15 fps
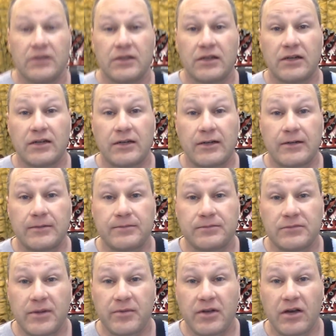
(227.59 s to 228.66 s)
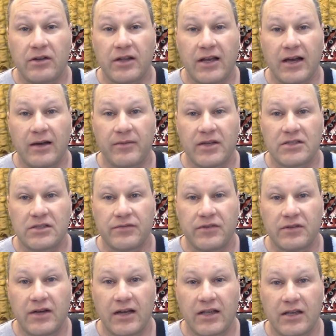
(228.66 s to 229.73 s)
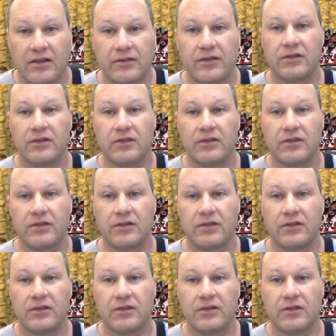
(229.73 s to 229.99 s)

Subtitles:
let me know in the comments if you like it.